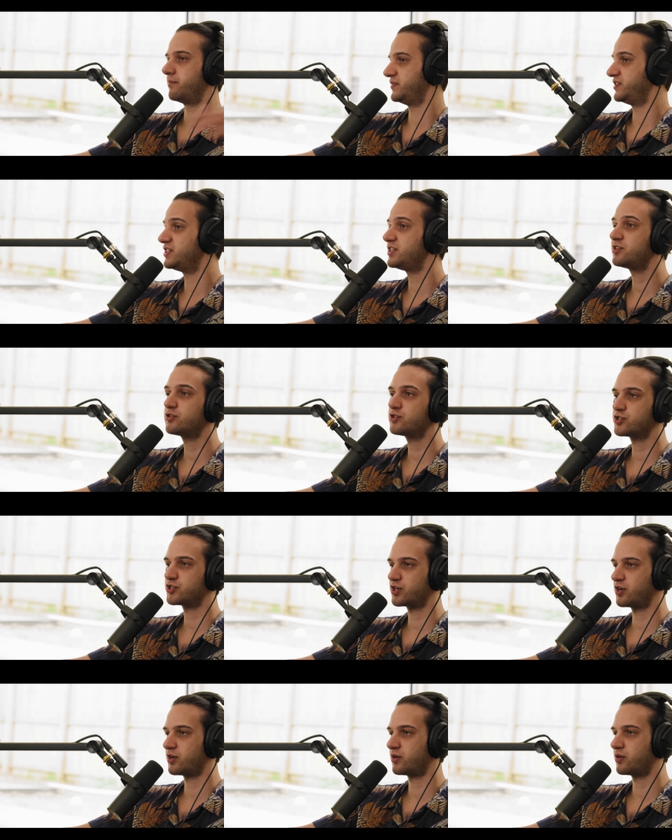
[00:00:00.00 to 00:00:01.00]
years
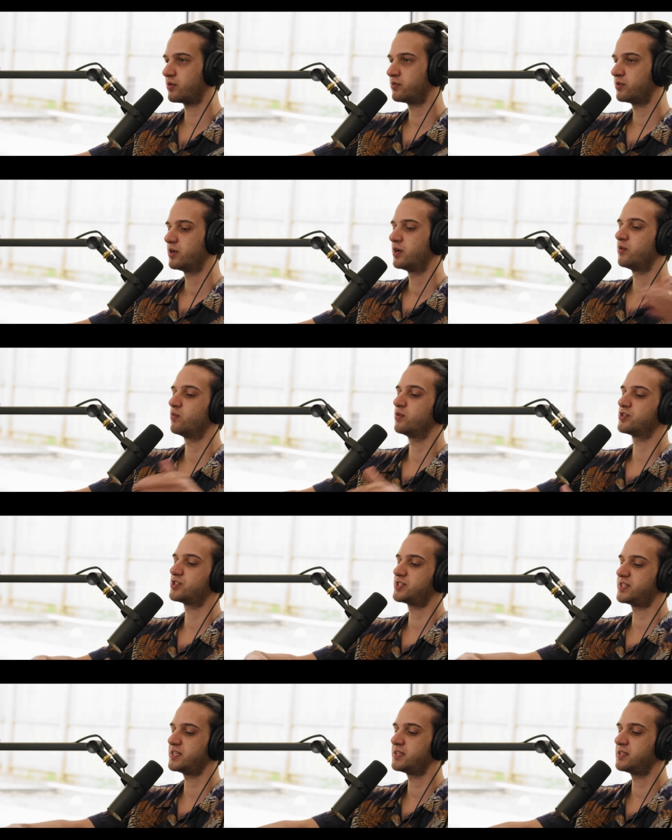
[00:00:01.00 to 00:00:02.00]
ago was
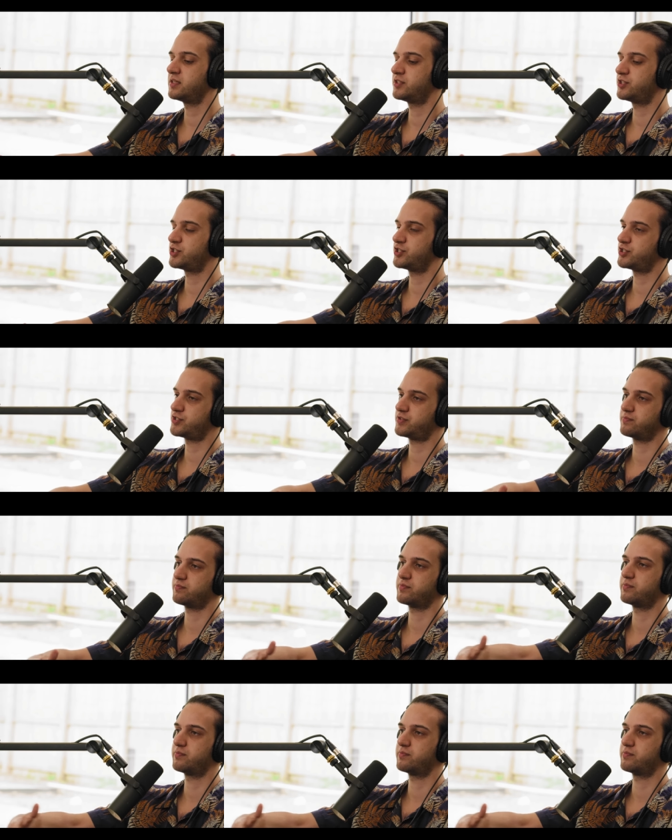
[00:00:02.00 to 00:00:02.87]
still just